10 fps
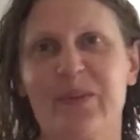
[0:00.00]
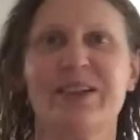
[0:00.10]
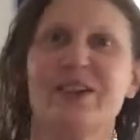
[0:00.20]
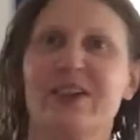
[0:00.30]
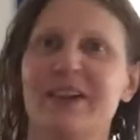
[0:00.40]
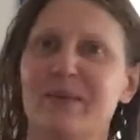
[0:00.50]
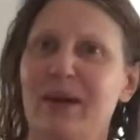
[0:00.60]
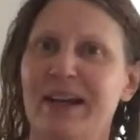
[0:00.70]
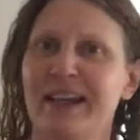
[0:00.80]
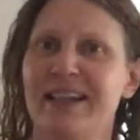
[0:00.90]
don't let
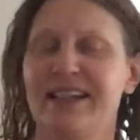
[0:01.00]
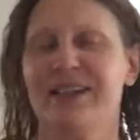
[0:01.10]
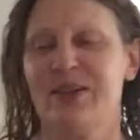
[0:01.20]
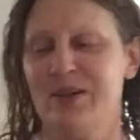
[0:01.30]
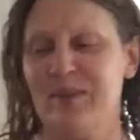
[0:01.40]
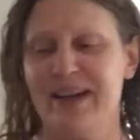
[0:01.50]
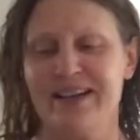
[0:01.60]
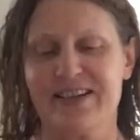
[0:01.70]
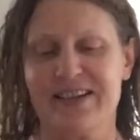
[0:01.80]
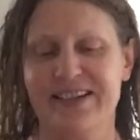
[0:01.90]
my hair down too
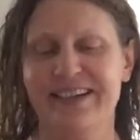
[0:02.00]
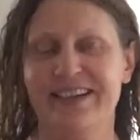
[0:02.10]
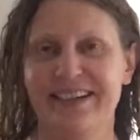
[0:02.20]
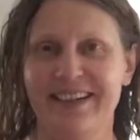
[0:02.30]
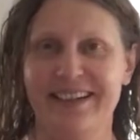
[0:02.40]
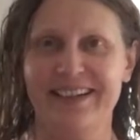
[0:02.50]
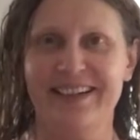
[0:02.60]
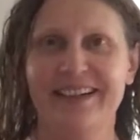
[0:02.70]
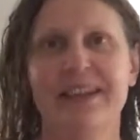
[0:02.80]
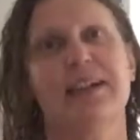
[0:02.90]
much,
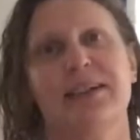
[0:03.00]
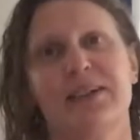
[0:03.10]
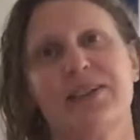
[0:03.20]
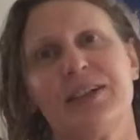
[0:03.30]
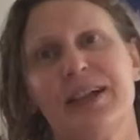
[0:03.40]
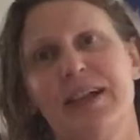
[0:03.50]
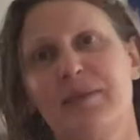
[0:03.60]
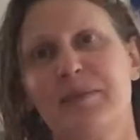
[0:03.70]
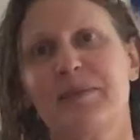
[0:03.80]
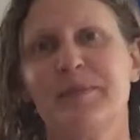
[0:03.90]
because I am